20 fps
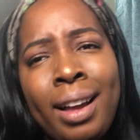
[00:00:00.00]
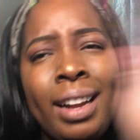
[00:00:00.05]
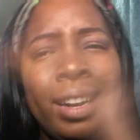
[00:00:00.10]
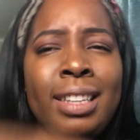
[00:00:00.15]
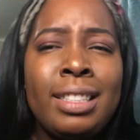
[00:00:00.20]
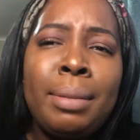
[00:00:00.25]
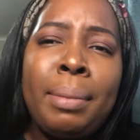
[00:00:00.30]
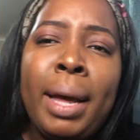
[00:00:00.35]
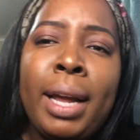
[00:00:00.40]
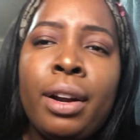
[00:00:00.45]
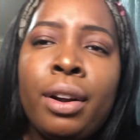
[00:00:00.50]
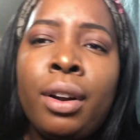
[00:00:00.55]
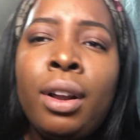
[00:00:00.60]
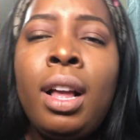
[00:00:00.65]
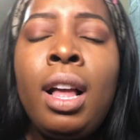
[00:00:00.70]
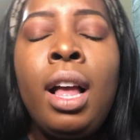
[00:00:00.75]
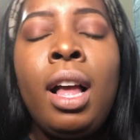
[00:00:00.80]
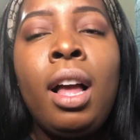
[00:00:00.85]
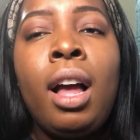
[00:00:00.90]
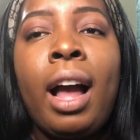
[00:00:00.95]
It doesn't matter.
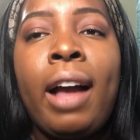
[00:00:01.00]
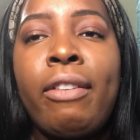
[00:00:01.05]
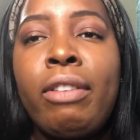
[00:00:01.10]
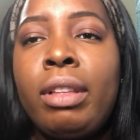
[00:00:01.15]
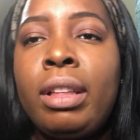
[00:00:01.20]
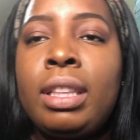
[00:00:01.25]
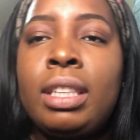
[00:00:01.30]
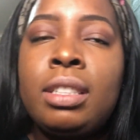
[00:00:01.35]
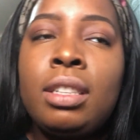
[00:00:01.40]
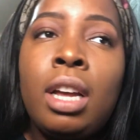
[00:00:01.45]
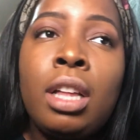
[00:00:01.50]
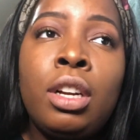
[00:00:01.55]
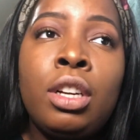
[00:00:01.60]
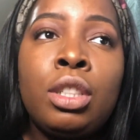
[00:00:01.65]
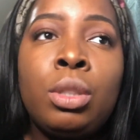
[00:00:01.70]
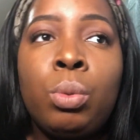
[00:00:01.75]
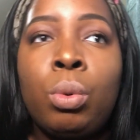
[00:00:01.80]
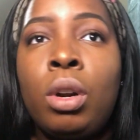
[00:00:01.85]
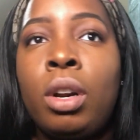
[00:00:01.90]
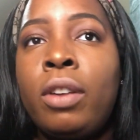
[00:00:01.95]
I feel like these
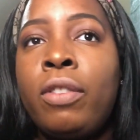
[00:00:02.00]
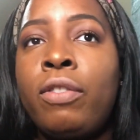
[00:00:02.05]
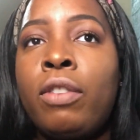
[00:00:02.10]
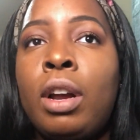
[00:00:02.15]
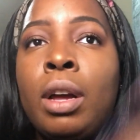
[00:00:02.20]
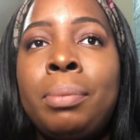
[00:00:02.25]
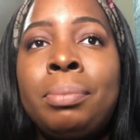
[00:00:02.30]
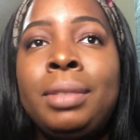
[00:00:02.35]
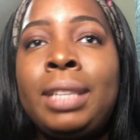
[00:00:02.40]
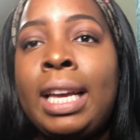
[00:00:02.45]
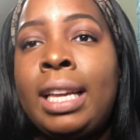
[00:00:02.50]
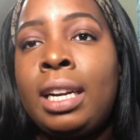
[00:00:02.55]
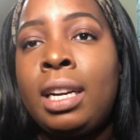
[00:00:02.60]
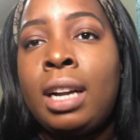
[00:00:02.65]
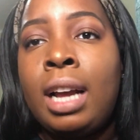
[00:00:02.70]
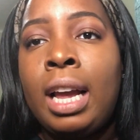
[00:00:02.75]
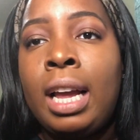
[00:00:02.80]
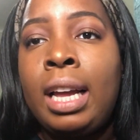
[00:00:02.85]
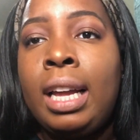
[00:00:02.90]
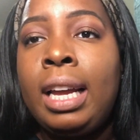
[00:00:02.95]
colors work from day to
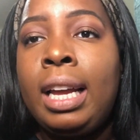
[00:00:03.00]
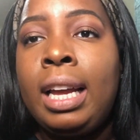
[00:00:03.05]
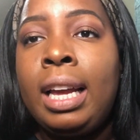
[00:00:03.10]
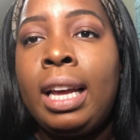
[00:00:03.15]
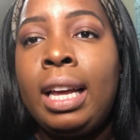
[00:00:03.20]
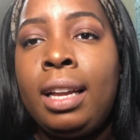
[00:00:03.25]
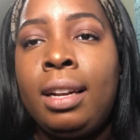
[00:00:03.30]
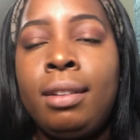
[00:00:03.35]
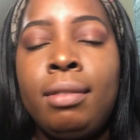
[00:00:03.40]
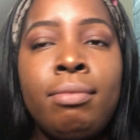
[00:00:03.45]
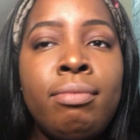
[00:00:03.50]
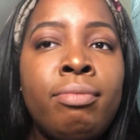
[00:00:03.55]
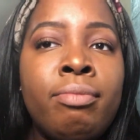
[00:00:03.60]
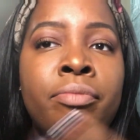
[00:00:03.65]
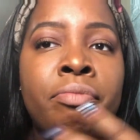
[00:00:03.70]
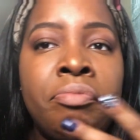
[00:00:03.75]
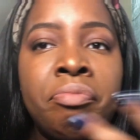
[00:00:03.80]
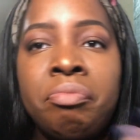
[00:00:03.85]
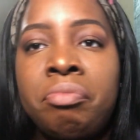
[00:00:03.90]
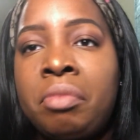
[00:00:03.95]
night, and
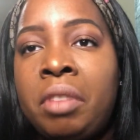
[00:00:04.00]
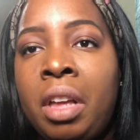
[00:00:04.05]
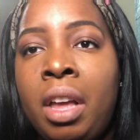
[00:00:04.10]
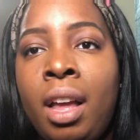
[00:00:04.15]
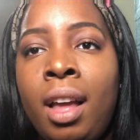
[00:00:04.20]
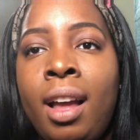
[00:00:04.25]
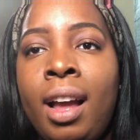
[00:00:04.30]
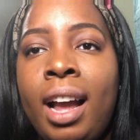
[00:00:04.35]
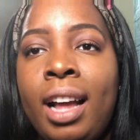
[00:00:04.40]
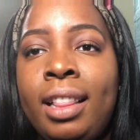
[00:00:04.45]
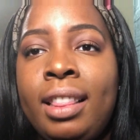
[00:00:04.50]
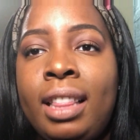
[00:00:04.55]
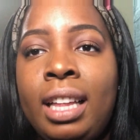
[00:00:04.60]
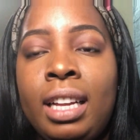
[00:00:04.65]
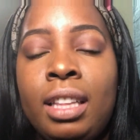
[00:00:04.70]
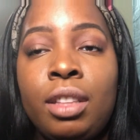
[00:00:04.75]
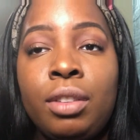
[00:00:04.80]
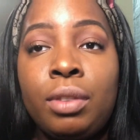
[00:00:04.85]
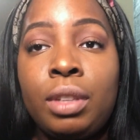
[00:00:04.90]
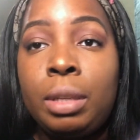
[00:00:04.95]
I
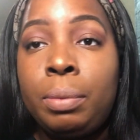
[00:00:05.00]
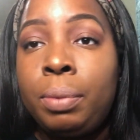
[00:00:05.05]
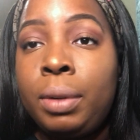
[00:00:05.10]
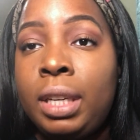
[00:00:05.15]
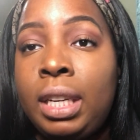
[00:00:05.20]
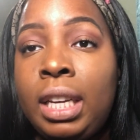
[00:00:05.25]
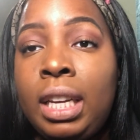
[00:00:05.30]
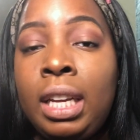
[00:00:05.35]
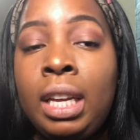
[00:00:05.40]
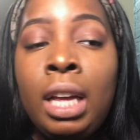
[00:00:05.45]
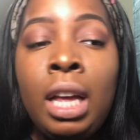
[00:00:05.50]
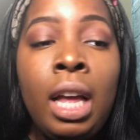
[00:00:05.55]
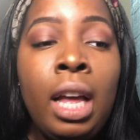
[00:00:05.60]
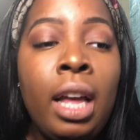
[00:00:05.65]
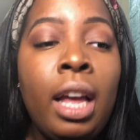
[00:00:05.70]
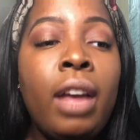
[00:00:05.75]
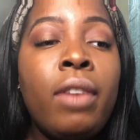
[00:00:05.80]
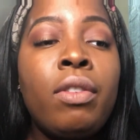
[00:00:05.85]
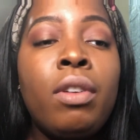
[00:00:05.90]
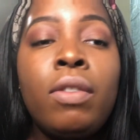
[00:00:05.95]
think they're really pretty.
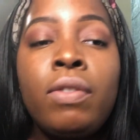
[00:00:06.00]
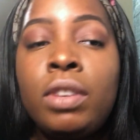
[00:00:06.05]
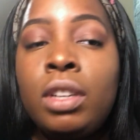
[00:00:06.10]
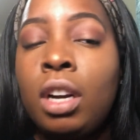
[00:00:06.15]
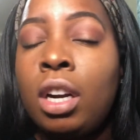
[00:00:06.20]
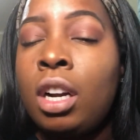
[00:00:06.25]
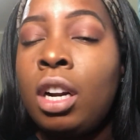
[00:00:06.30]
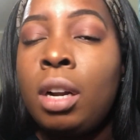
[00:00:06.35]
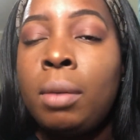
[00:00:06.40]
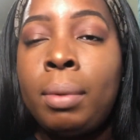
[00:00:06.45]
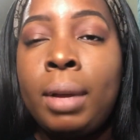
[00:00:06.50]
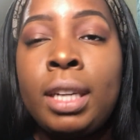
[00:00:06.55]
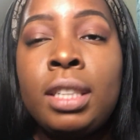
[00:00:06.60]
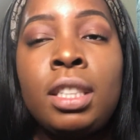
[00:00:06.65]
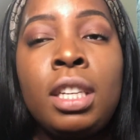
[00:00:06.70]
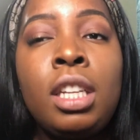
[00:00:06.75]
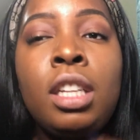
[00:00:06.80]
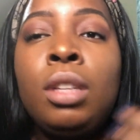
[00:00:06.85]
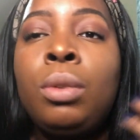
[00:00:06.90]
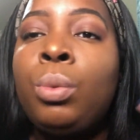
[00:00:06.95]
If you have a darker
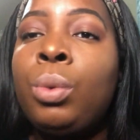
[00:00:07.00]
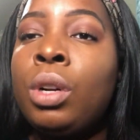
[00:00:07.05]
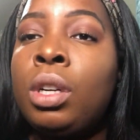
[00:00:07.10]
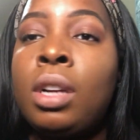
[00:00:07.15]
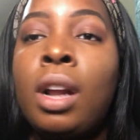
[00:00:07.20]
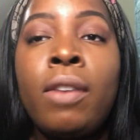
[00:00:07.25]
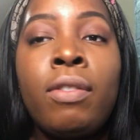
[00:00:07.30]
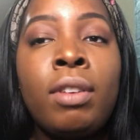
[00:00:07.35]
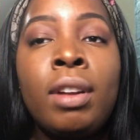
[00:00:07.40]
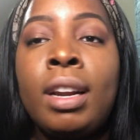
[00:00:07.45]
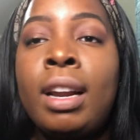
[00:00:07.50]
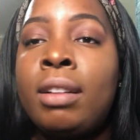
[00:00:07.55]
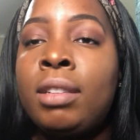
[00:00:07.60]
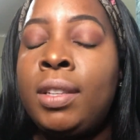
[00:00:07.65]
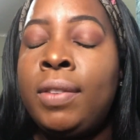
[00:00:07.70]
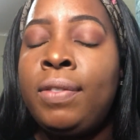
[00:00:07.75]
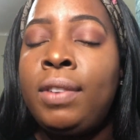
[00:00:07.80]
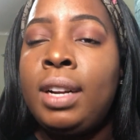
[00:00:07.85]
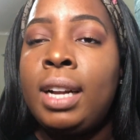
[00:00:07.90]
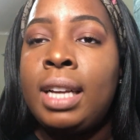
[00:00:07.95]
complexion, we're definitely gonna have
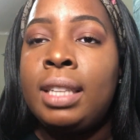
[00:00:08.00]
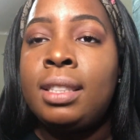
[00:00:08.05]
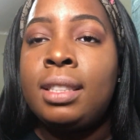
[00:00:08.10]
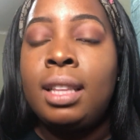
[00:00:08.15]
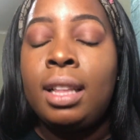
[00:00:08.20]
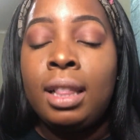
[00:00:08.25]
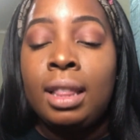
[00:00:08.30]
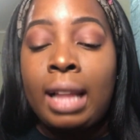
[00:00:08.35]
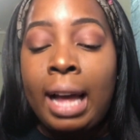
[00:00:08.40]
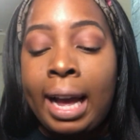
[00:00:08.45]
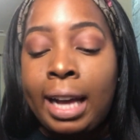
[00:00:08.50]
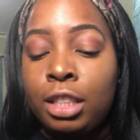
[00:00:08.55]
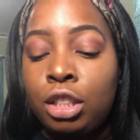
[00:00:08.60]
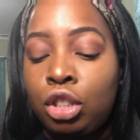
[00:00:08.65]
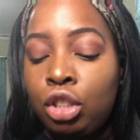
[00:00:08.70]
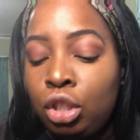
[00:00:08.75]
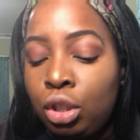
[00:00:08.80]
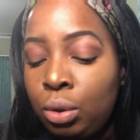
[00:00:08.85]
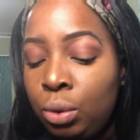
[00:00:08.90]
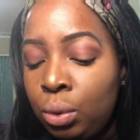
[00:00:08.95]
to finesse the
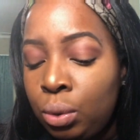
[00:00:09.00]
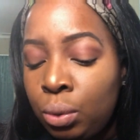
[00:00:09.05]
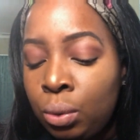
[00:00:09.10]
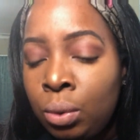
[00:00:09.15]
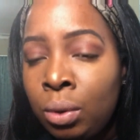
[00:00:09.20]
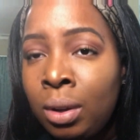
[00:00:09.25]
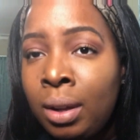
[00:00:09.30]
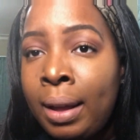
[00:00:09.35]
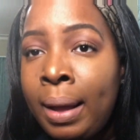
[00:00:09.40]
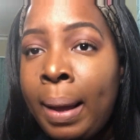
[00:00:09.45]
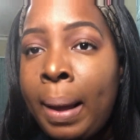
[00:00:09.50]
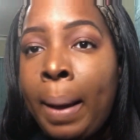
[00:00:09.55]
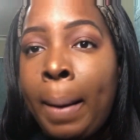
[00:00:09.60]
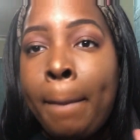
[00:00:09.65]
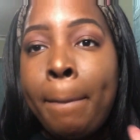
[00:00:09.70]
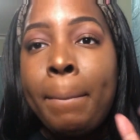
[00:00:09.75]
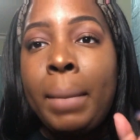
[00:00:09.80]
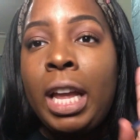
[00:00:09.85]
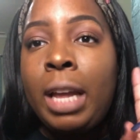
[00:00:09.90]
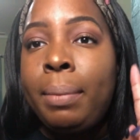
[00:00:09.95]
last 2,
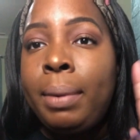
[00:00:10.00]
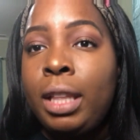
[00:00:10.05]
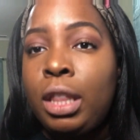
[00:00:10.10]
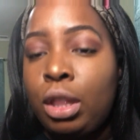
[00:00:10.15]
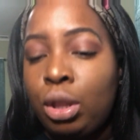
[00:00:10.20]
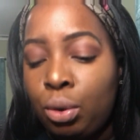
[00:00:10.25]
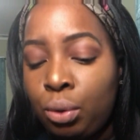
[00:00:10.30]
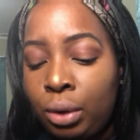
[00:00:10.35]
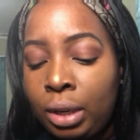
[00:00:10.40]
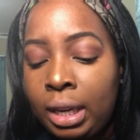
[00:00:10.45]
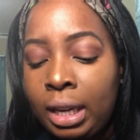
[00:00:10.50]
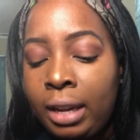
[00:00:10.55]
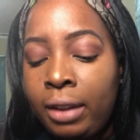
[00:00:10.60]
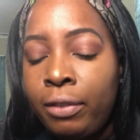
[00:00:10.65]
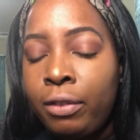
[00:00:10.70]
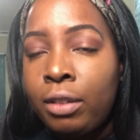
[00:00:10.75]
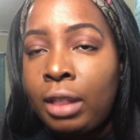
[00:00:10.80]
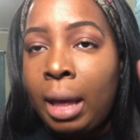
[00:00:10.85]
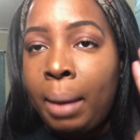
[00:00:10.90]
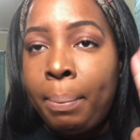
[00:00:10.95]
maybe 3
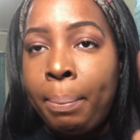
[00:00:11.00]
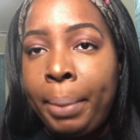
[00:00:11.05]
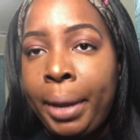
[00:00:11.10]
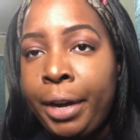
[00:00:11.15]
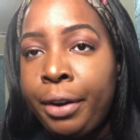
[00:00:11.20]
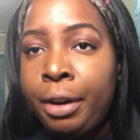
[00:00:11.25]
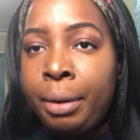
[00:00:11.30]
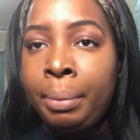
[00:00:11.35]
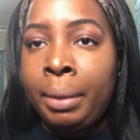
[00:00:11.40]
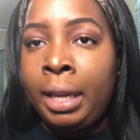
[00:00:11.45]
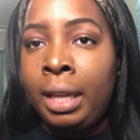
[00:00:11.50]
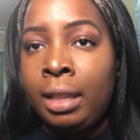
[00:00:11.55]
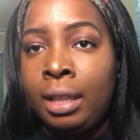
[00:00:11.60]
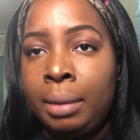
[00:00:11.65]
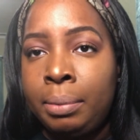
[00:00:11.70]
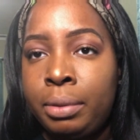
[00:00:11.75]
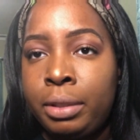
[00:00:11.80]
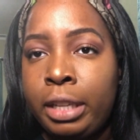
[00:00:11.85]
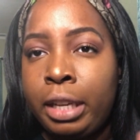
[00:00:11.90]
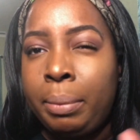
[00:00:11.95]
for that Bury Me and
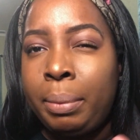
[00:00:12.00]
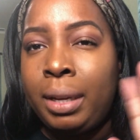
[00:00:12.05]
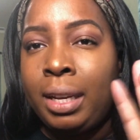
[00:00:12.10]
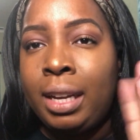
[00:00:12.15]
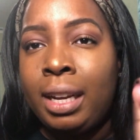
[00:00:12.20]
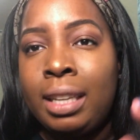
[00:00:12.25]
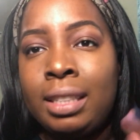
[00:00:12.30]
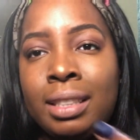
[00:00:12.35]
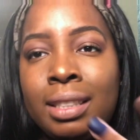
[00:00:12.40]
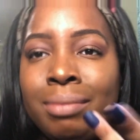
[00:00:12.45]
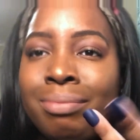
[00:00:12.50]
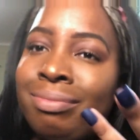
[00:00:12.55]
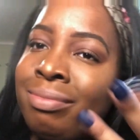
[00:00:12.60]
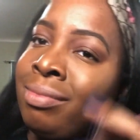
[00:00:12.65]
lipstick, because